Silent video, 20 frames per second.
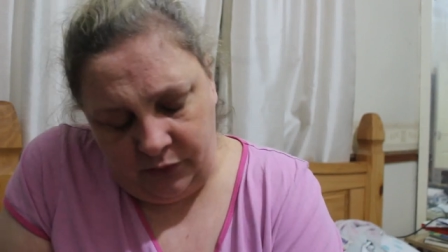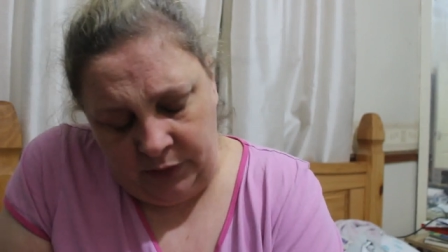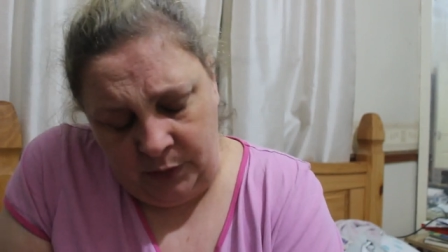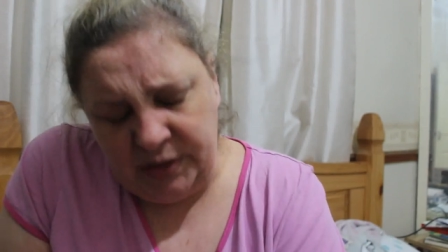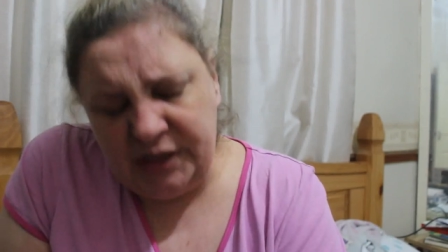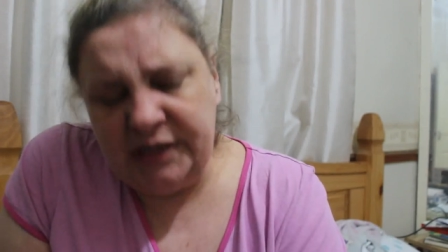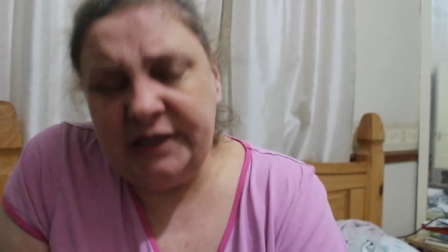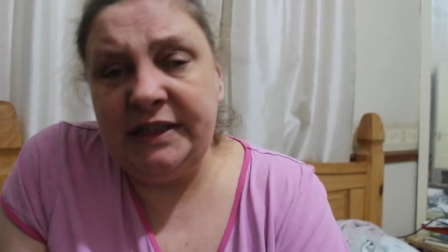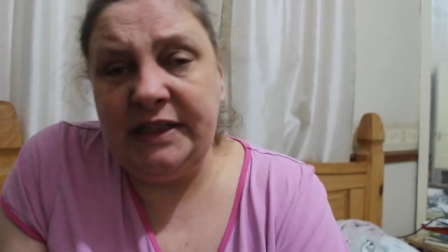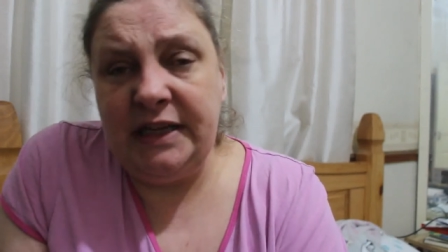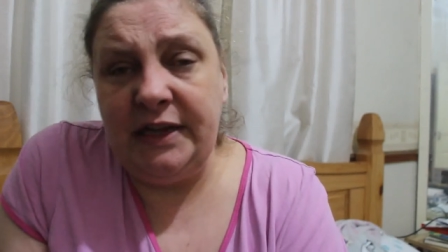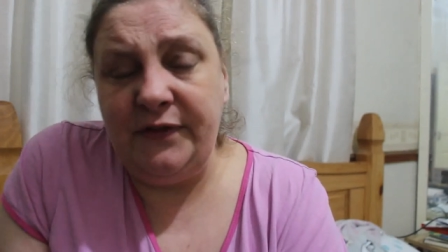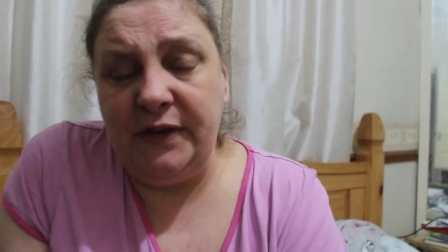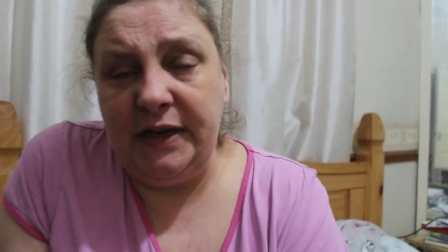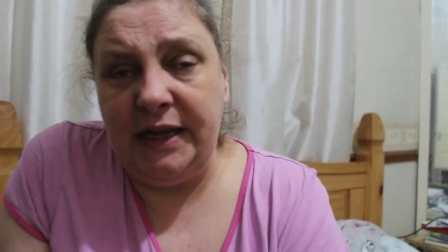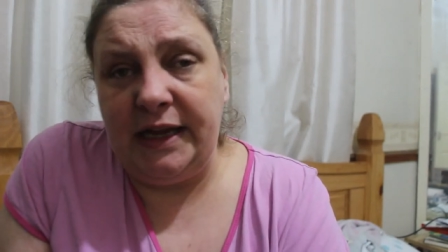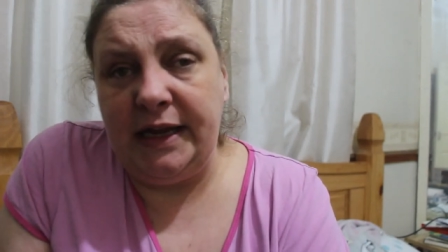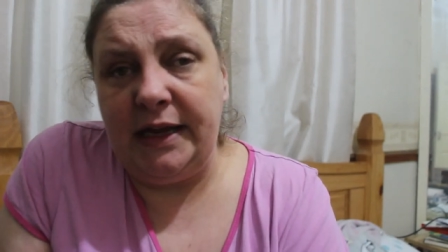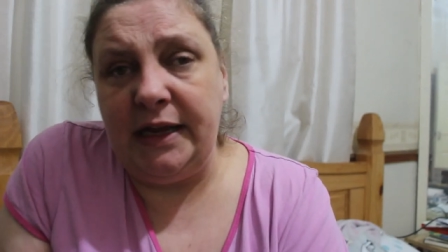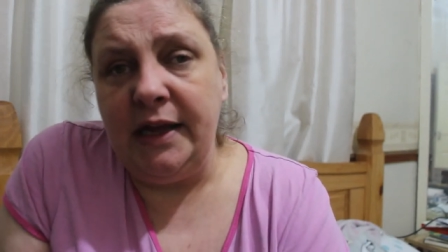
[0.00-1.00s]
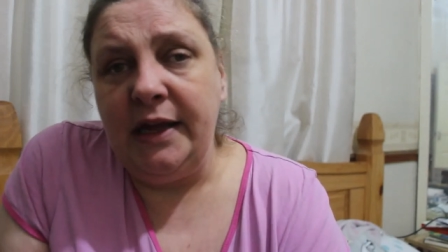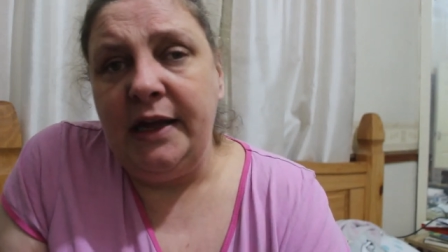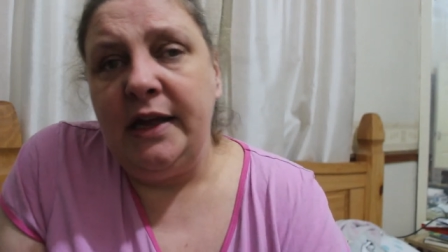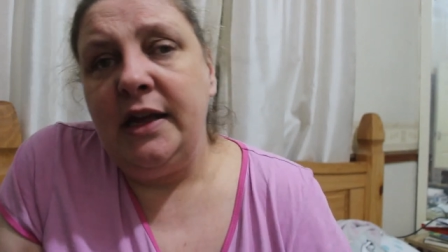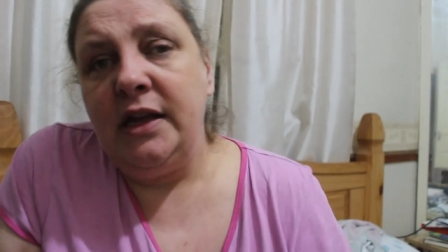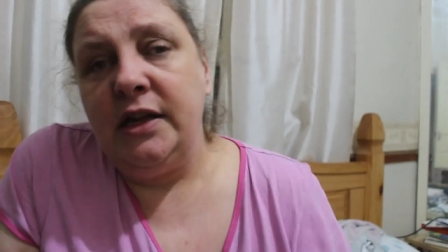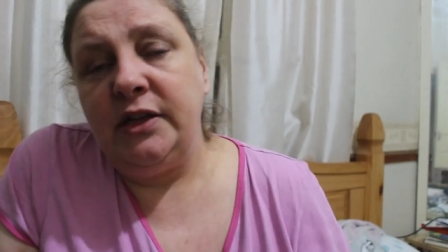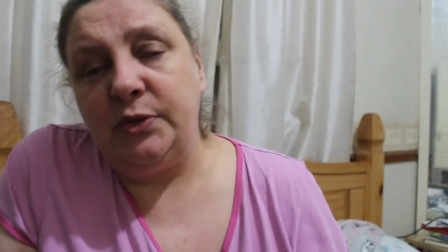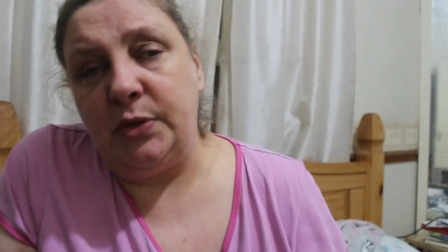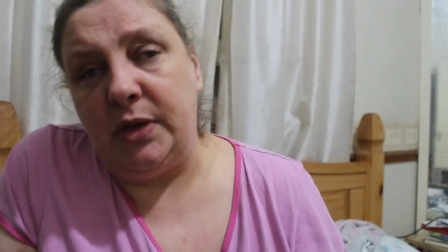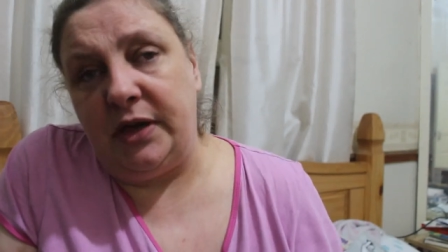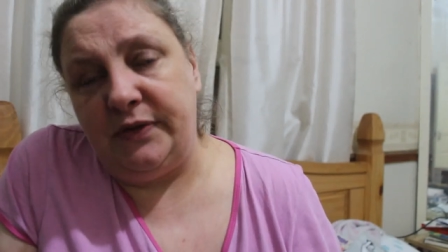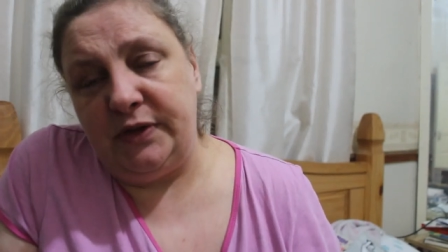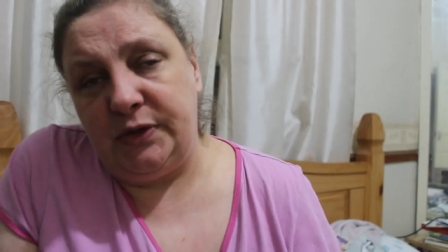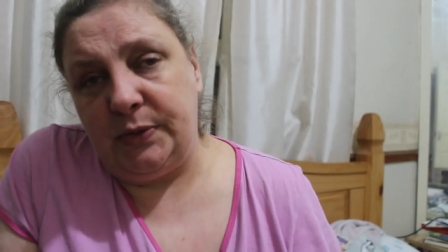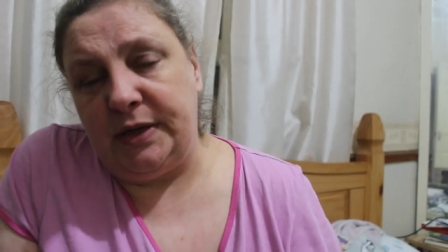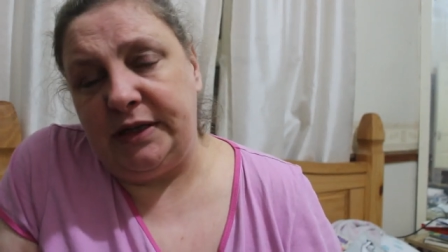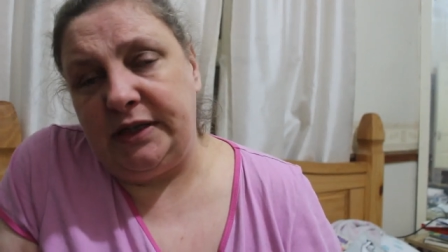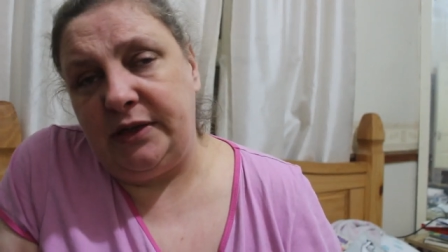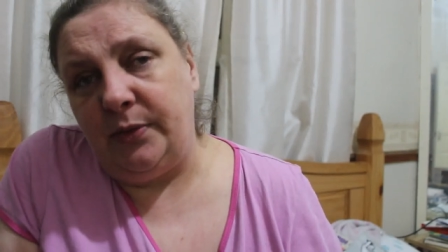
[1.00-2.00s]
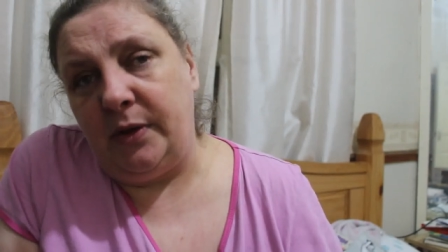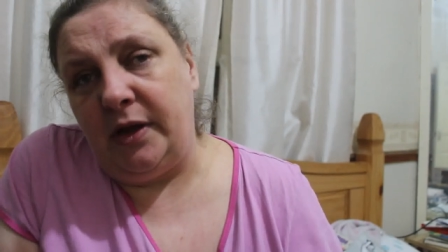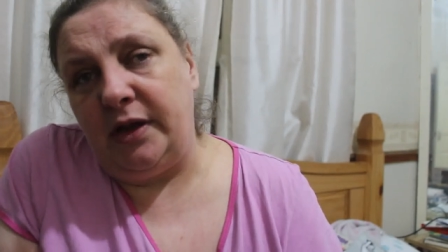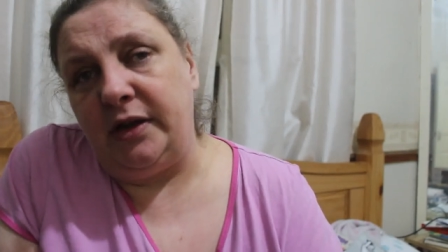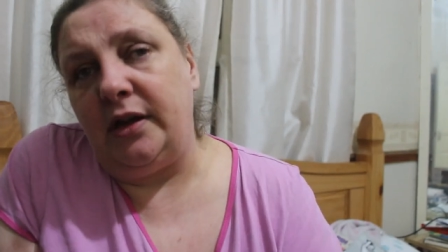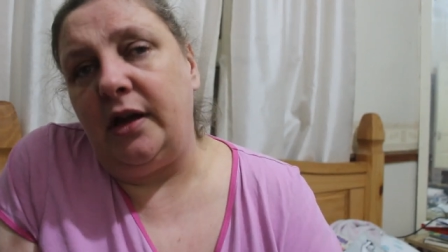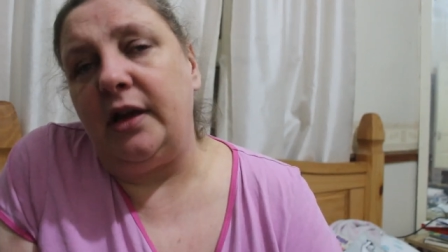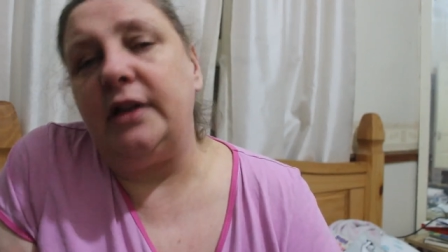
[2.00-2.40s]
which is Stephen King 12 and 21,